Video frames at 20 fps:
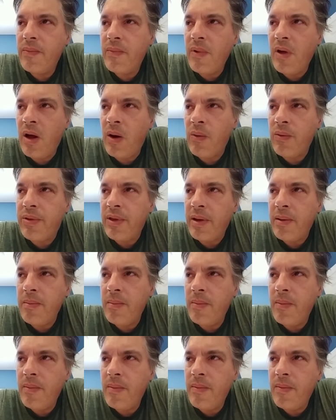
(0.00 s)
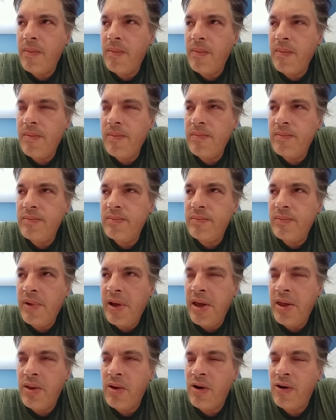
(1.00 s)
I don't think
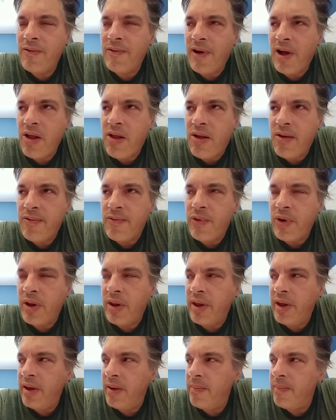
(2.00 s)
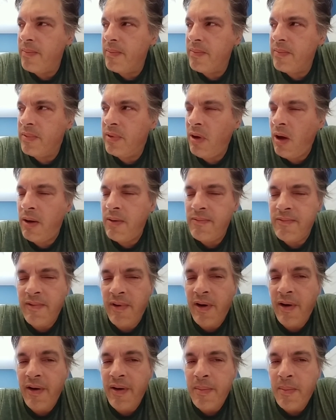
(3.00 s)
either of us have really done
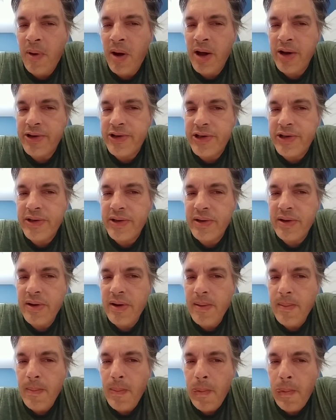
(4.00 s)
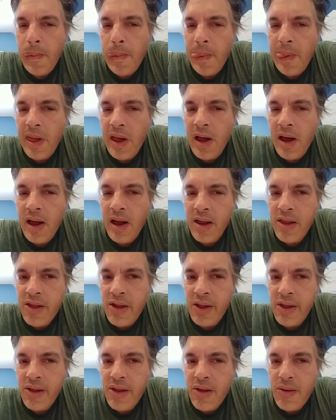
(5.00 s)
very much
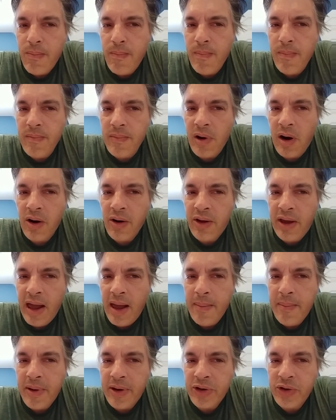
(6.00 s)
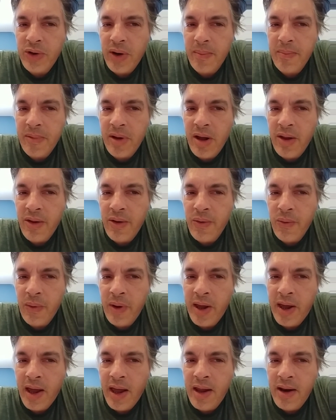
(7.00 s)
since our camping trip the other
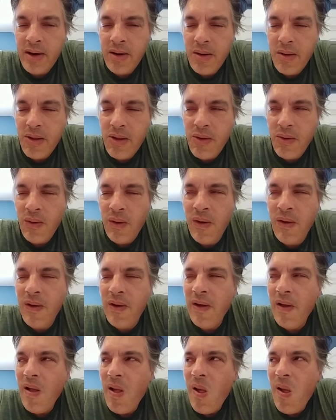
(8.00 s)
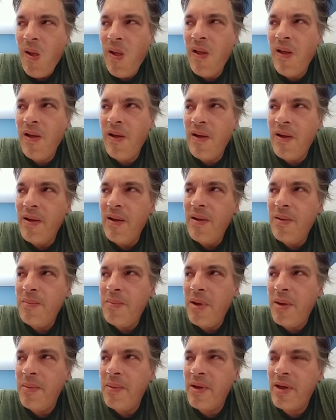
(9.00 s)
weekend. So,
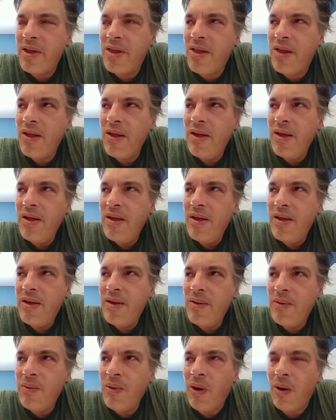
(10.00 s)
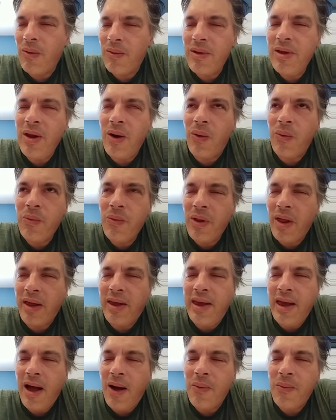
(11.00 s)
maybe it's... Well, you know, like,
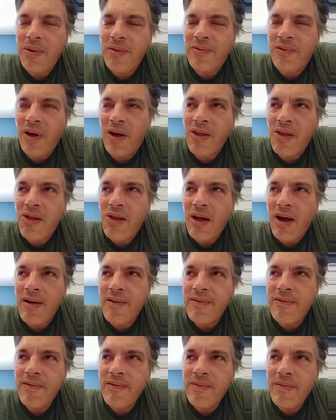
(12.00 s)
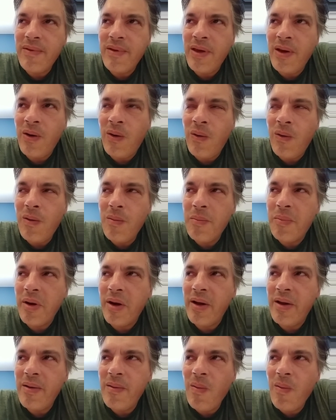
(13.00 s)
yeah, we've done stuff, you know, but